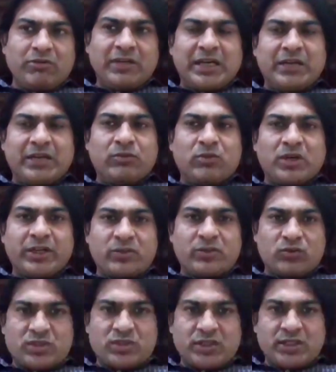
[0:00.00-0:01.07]
Well, I would like
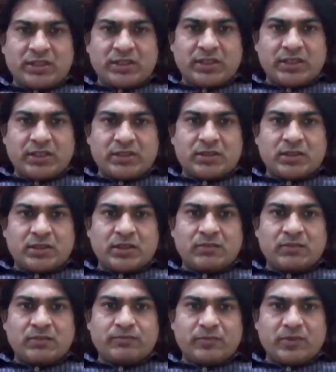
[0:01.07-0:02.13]
to say that
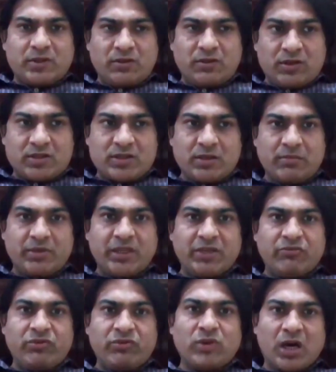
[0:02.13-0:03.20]

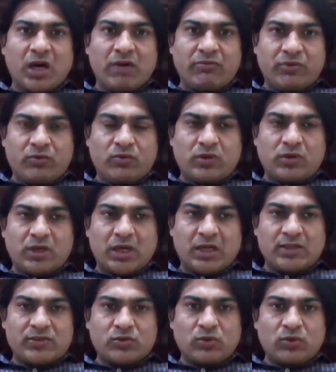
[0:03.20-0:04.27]
someday we would
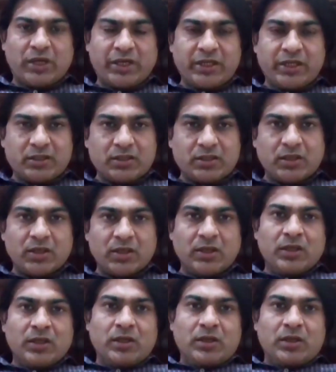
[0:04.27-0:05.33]
also like
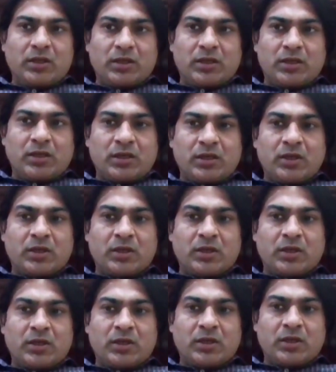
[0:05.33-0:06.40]

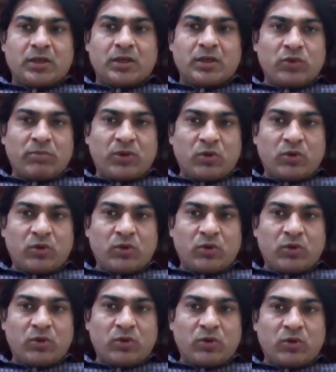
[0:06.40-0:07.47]
tell you about
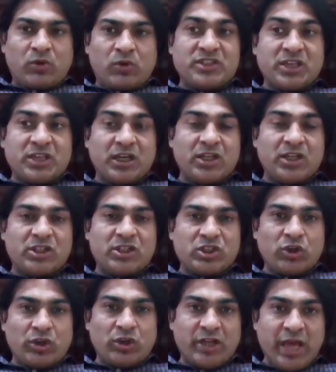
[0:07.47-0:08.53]
the pathophysiology
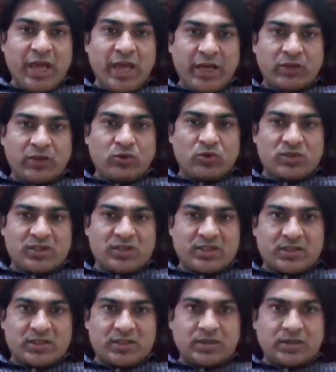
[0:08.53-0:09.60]
or diagnosis
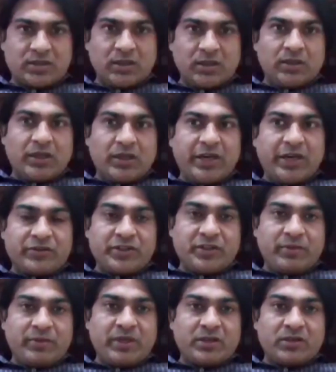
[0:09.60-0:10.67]
and treatment
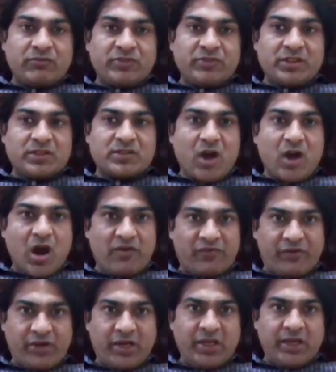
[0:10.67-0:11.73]
with the Sahaf
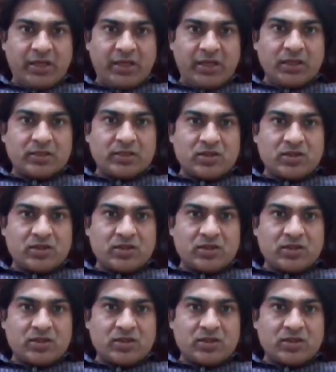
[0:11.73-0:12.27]
triangle.